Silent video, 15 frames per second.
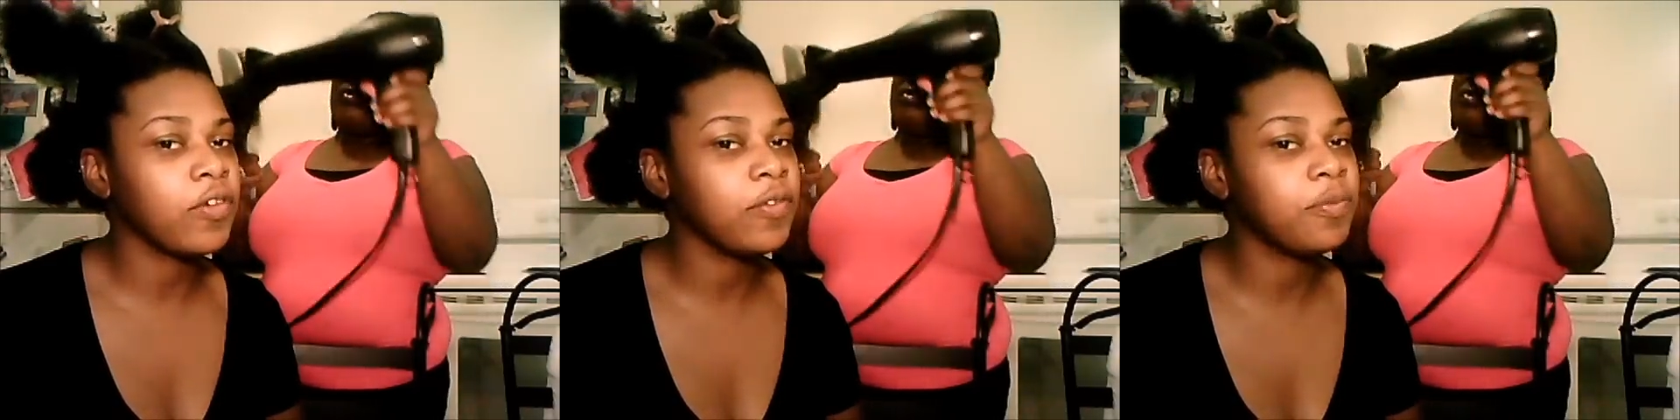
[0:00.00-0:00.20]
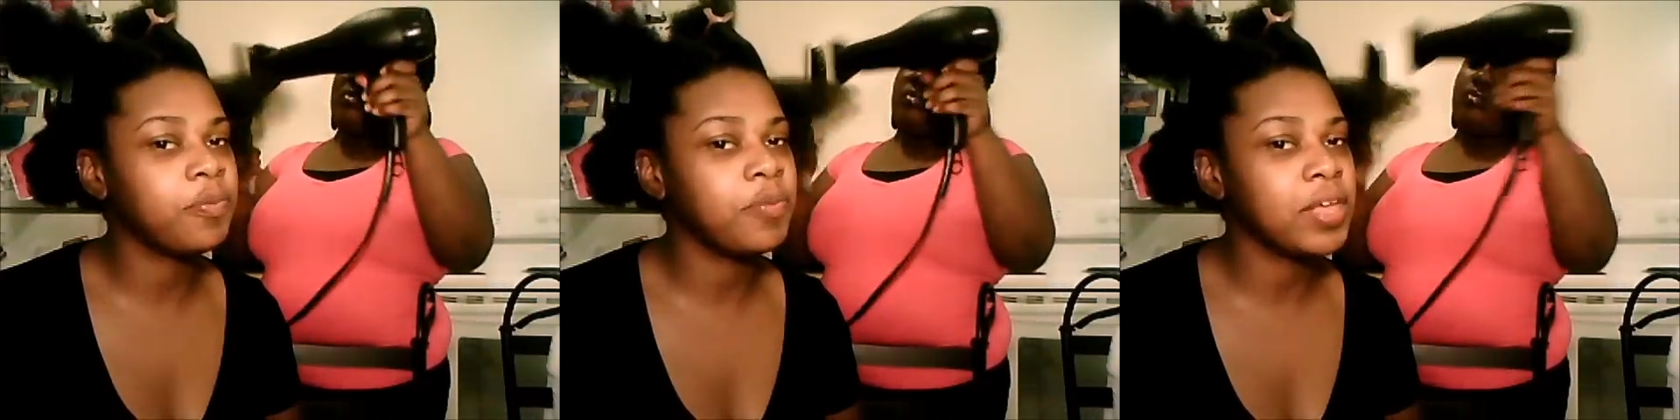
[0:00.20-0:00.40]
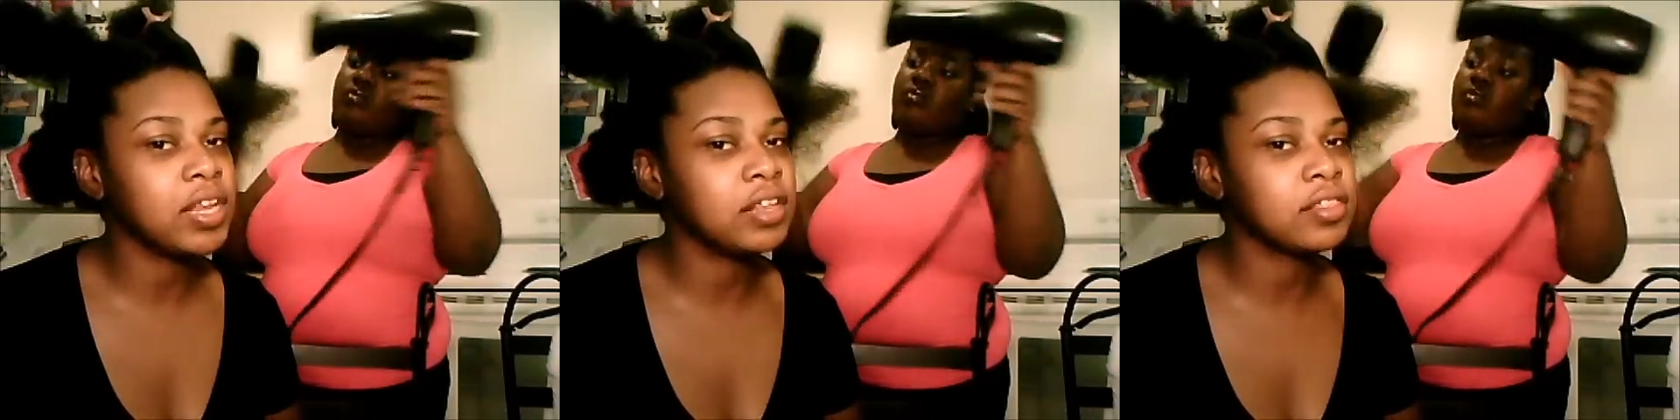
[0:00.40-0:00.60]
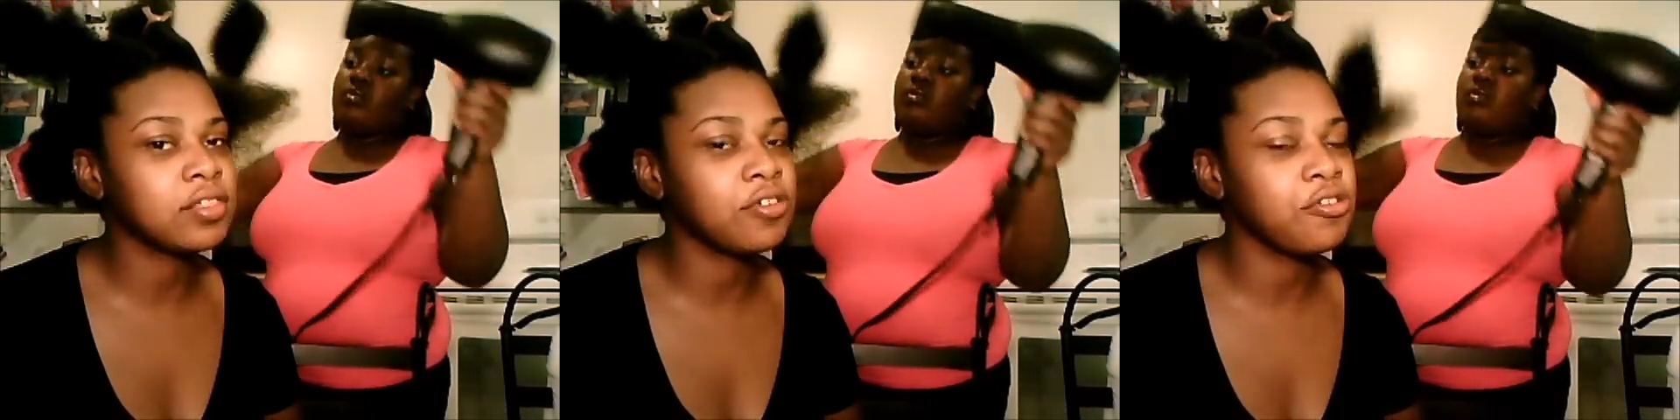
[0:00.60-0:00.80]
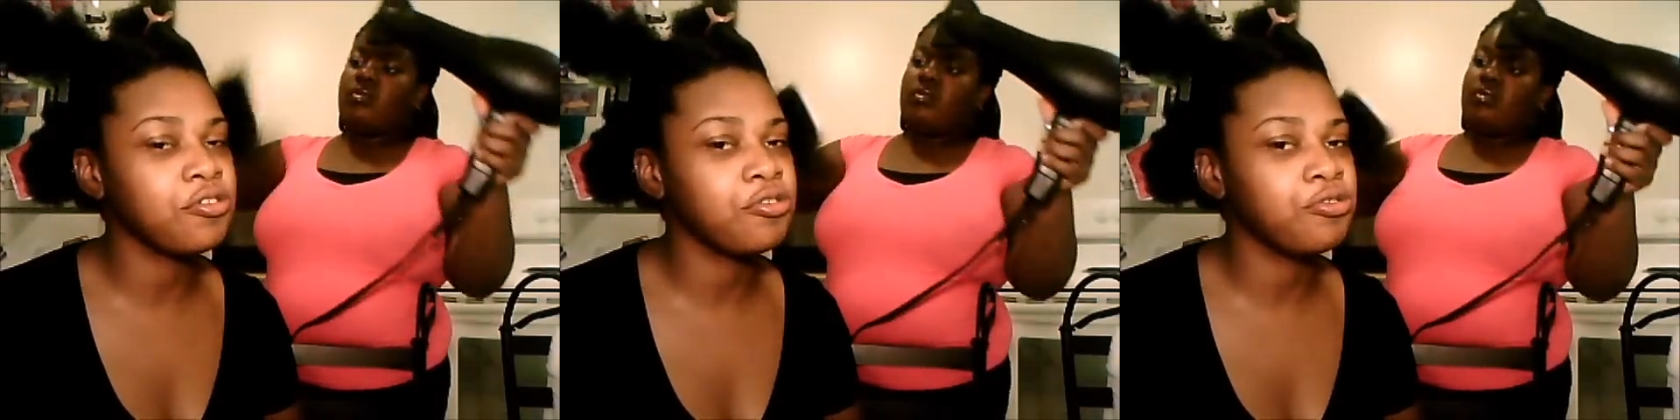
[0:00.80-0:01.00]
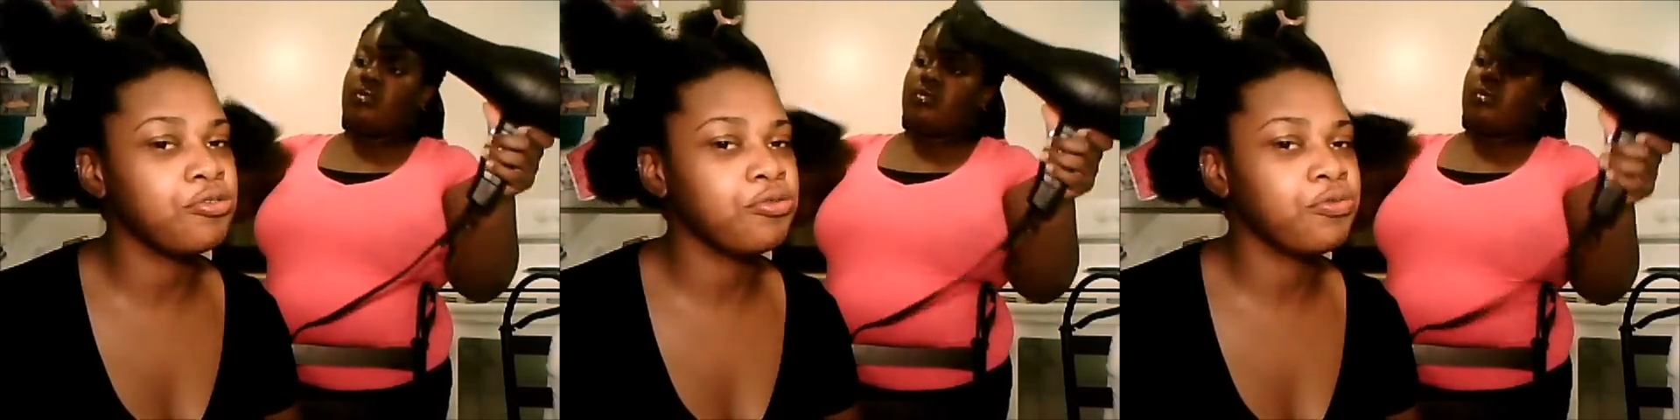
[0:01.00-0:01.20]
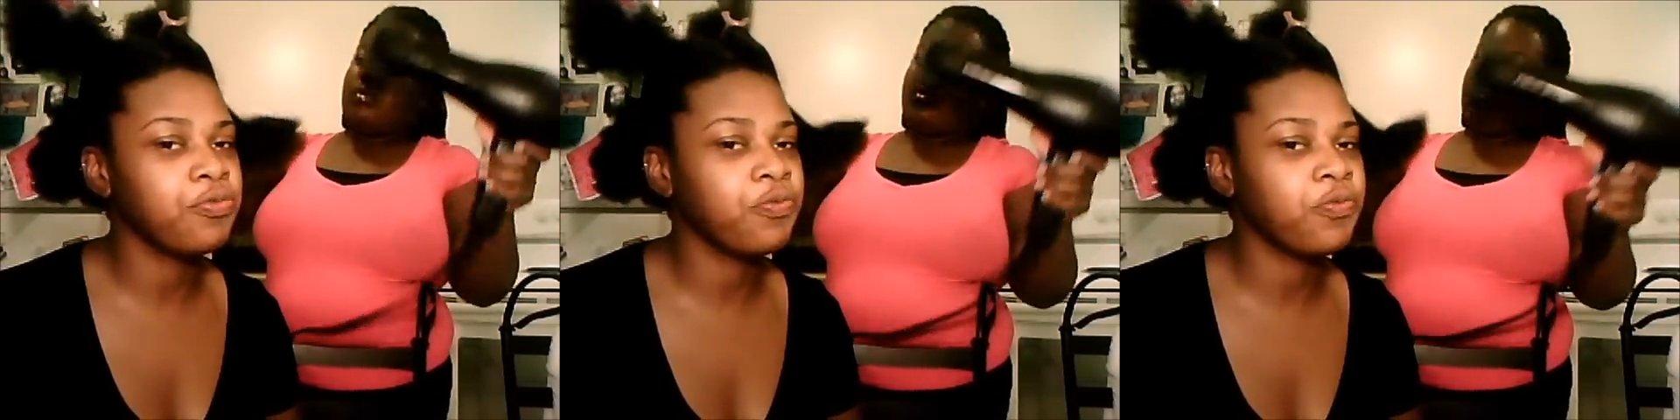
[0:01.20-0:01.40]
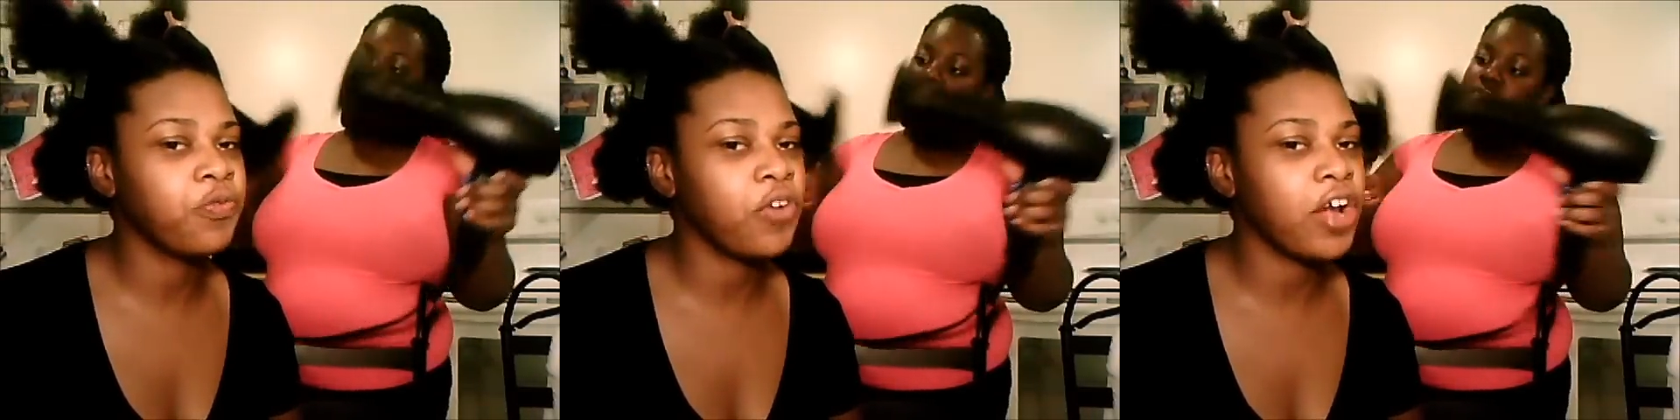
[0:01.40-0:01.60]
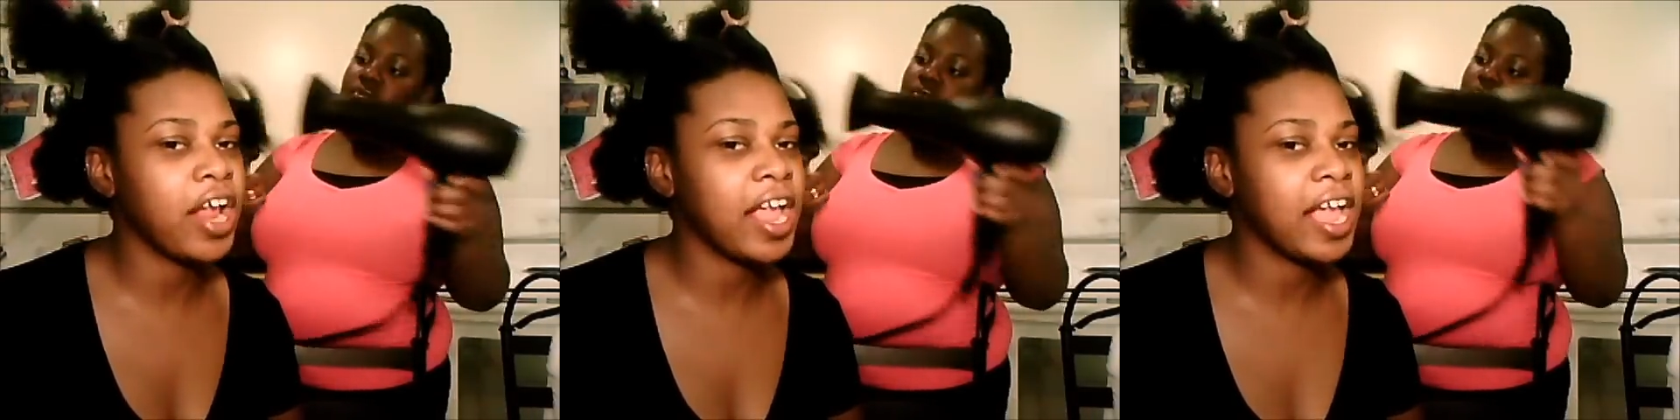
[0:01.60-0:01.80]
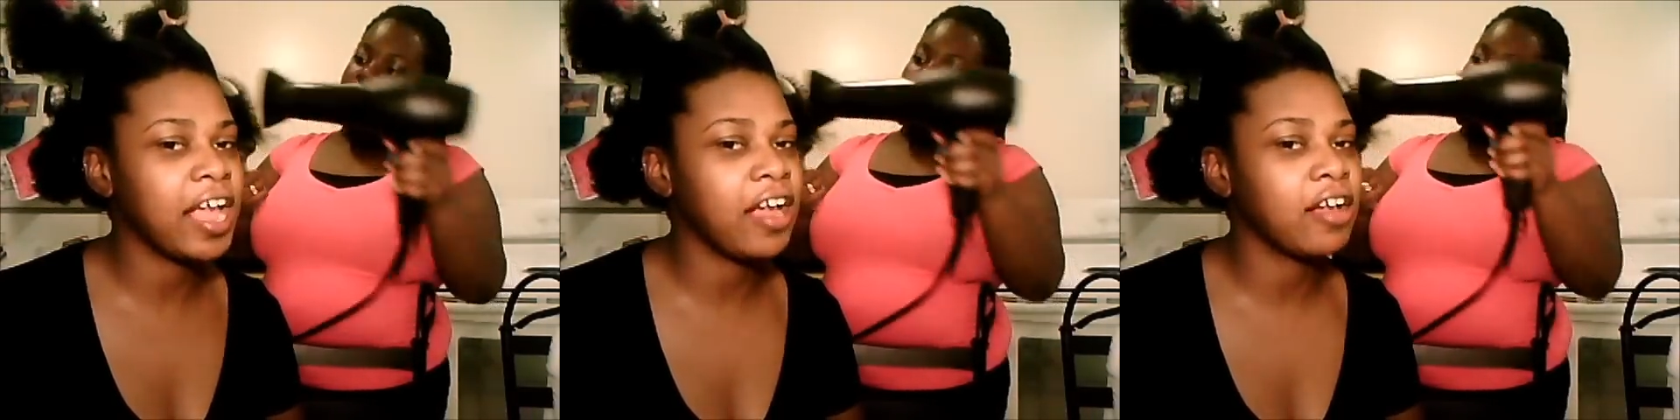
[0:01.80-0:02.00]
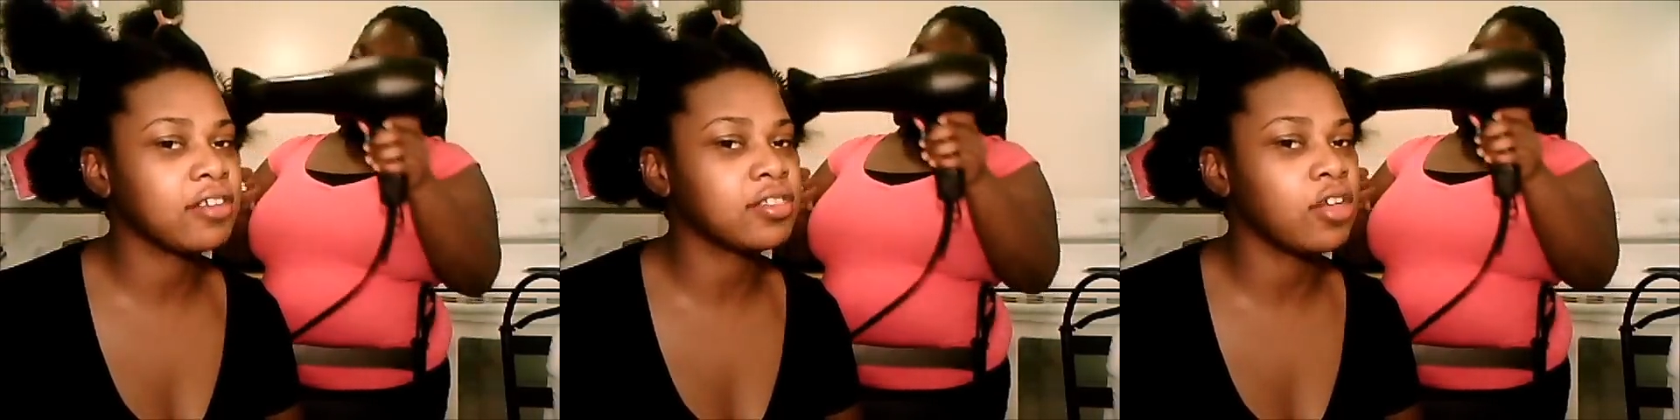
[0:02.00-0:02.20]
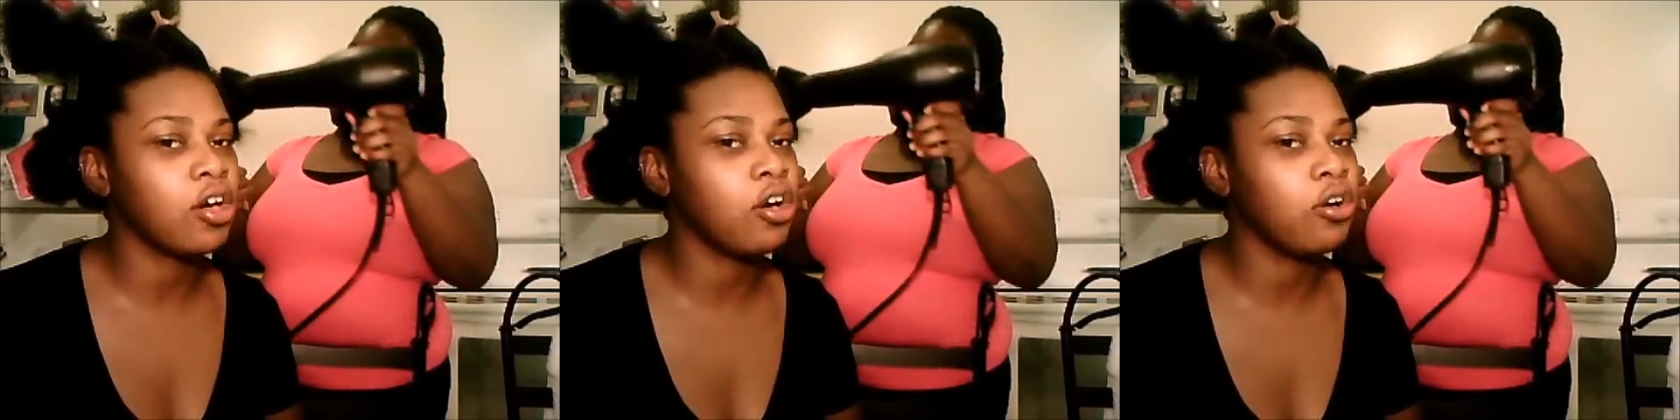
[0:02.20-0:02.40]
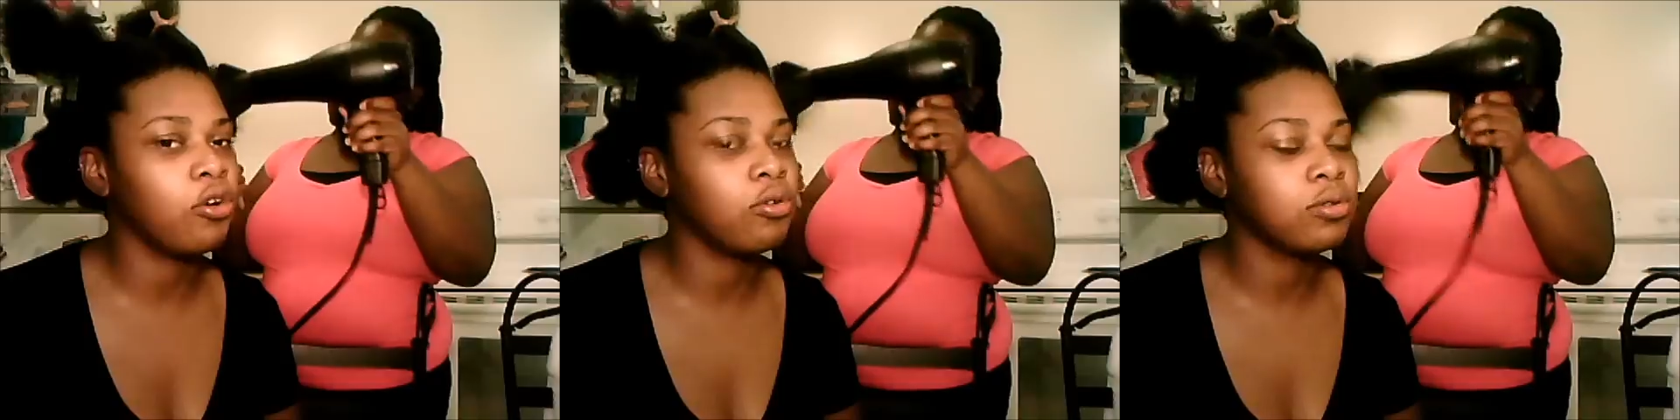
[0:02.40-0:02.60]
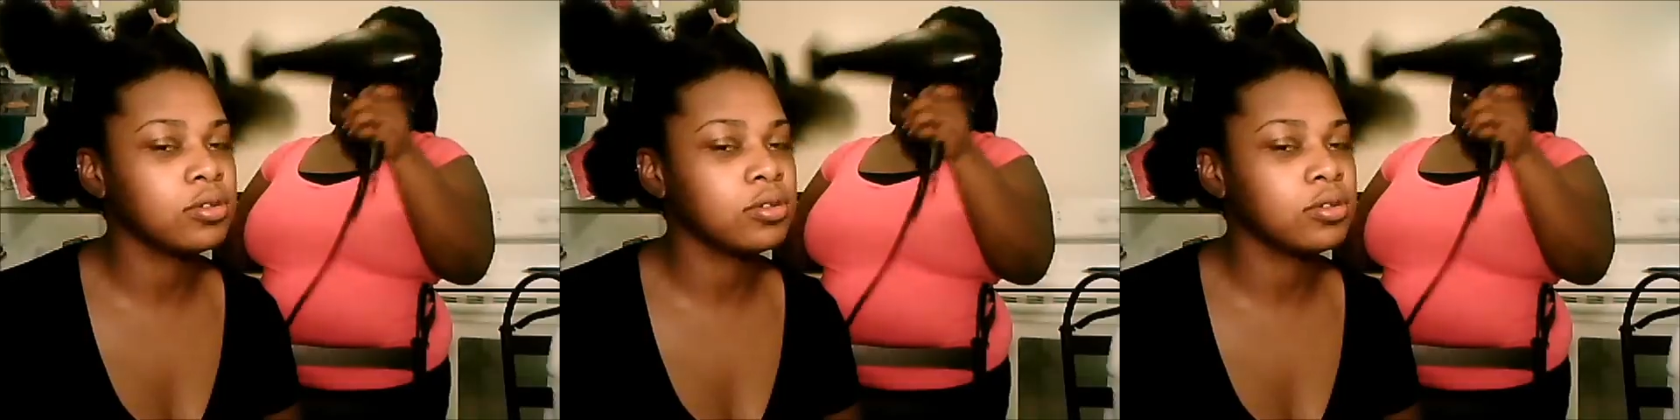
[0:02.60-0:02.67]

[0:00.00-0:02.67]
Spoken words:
we've been to school for hair, so